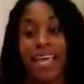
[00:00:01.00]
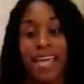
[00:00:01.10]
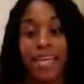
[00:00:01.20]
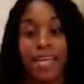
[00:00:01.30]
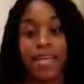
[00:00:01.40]

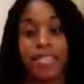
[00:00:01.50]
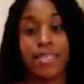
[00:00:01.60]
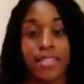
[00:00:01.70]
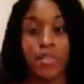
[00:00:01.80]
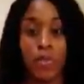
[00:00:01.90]
Hey guys,
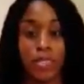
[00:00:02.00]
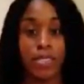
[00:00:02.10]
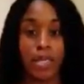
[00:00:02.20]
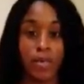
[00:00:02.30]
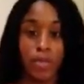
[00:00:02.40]
I just wanted
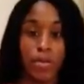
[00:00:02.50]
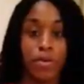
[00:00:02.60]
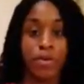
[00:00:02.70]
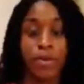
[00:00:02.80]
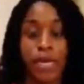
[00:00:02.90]
to get with
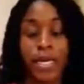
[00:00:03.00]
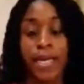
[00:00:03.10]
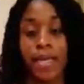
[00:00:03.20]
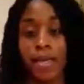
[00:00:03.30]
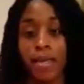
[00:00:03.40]
you
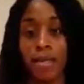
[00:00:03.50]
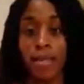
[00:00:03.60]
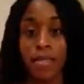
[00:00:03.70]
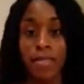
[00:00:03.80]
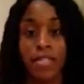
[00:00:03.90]
and
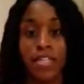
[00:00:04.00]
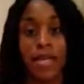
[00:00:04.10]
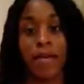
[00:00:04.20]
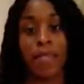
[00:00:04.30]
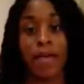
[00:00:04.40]
let's
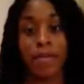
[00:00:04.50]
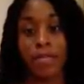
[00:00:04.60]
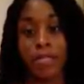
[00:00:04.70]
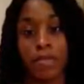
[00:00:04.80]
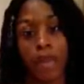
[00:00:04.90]
chat about
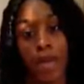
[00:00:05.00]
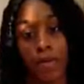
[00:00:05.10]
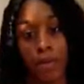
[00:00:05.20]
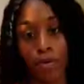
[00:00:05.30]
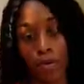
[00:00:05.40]
this
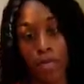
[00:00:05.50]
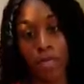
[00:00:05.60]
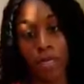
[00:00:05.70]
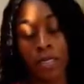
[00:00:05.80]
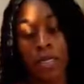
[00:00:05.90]
macro
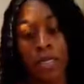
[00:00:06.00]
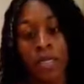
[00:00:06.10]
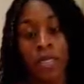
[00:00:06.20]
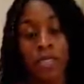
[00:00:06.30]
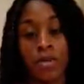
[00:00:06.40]
thing.
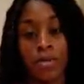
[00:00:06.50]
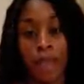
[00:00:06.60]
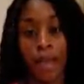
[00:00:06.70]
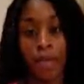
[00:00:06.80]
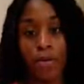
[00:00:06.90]
So the
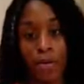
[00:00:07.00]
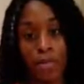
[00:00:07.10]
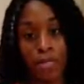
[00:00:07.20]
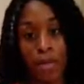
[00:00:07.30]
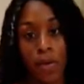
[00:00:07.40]

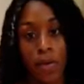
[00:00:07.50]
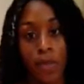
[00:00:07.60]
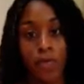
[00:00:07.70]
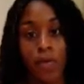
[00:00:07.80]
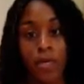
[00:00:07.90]
macros, I
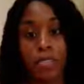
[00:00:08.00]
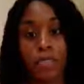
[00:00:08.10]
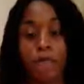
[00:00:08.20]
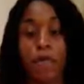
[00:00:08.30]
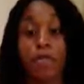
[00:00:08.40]
really want us
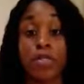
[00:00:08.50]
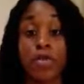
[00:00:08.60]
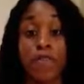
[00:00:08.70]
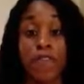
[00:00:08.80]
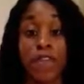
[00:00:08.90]
to focus
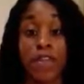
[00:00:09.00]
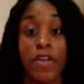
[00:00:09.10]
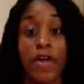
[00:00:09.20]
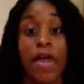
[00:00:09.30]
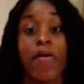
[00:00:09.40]
on
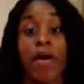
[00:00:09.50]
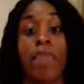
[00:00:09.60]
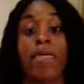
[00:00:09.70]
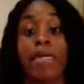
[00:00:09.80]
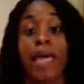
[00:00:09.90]
figuring out how
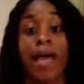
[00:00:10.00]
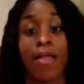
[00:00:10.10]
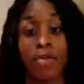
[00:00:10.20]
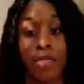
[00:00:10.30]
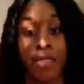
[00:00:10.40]
many
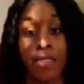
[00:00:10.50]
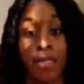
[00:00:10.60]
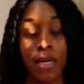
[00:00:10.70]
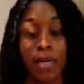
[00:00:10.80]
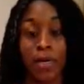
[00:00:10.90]
calories
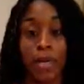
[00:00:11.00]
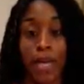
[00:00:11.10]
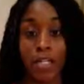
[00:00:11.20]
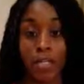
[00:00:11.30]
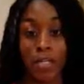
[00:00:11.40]
we
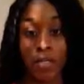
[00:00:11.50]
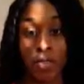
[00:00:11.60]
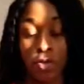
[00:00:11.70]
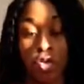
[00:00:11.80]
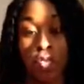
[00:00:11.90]
actually
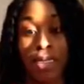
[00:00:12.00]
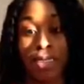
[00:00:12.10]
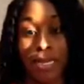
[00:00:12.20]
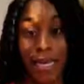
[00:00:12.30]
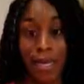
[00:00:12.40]
consume a
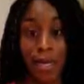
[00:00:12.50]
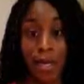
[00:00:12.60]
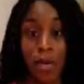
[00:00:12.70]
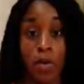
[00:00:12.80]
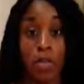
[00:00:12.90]
day
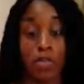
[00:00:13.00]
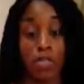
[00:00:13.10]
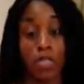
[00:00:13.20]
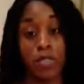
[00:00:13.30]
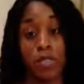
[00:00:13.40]
with
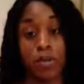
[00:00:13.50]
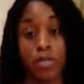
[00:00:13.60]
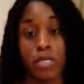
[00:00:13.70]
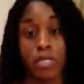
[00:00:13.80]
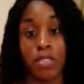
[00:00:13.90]
just
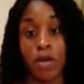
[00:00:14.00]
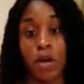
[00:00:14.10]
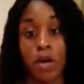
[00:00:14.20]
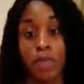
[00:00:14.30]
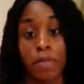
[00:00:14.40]
proteins,
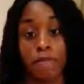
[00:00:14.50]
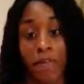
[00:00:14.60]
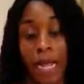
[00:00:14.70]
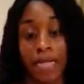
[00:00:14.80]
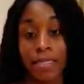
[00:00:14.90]
carbs, and
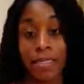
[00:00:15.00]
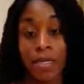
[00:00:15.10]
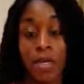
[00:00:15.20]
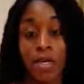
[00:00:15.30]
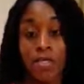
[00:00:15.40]
fats.
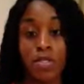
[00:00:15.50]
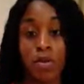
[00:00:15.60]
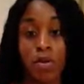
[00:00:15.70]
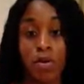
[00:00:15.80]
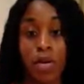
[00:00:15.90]

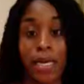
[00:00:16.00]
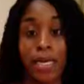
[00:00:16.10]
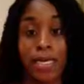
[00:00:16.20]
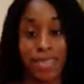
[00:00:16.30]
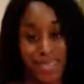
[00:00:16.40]
So
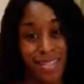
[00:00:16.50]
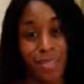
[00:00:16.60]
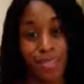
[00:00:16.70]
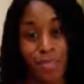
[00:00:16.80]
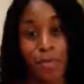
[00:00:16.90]
it is going to
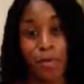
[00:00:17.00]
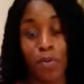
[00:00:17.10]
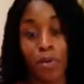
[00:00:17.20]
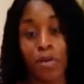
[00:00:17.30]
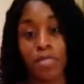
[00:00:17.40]
take a little bit of
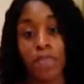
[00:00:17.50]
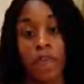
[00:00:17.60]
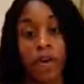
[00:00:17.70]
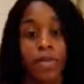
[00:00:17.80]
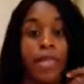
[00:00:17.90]
work as
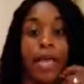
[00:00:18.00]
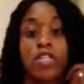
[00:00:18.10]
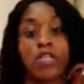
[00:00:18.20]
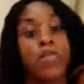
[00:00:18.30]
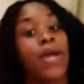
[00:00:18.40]
far as
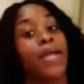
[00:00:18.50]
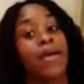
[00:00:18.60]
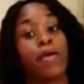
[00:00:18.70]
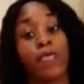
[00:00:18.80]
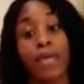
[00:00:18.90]
actually writing
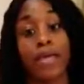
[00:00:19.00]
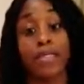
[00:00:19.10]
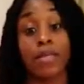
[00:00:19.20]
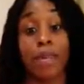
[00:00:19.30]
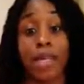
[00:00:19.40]
out
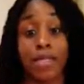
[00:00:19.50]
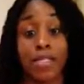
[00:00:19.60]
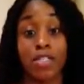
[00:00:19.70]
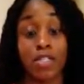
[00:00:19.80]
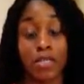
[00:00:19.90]
things and paying
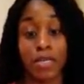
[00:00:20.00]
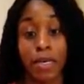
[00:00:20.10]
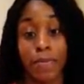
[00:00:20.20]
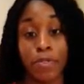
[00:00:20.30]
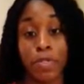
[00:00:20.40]
attention to
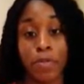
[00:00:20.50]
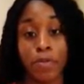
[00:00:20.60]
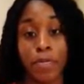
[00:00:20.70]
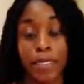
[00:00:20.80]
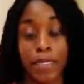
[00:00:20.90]
labels a little
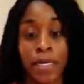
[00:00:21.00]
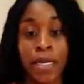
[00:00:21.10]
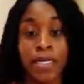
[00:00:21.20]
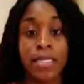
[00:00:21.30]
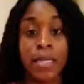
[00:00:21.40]
bit
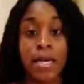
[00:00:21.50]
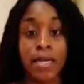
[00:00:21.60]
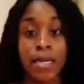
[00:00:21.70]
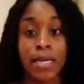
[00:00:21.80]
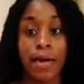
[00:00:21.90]
to kind
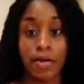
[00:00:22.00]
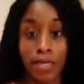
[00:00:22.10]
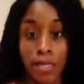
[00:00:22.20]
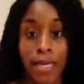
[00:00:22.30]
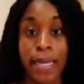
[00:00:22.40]
of
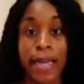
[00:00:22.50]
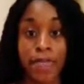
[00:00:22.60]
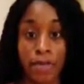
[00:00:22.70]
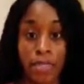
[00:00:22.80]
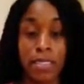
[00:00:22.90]
calculate
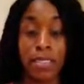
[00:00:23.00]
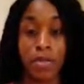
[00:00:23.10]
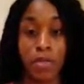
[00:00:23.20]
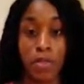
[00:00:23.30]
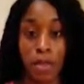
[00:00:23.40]
every
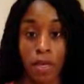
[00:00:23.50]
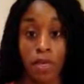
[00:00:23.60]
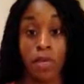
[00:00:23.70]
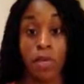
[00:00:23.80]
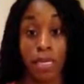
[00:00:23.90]
single thing
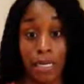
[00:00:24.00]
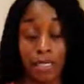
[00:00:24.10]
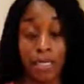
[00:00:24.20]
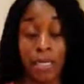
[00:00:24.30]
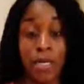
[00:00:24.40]
you
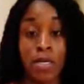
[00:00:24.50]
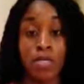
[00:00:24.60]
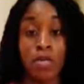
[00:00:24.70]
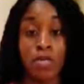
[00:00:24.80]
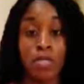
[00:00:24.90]
eat.
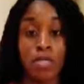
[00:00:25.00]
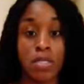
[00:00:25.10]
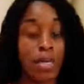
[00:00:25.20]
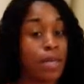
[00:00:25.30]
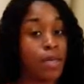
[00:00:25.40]
So just
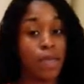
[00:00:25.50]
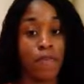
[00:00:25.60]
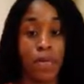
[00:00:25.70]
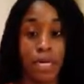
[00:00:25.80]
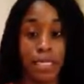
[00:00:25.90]
to kind of give
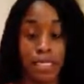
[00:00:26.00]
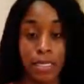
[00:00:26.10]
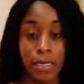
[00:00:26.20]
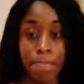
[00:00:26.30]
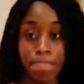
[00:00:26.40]
you an
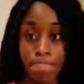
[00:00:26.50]
idea,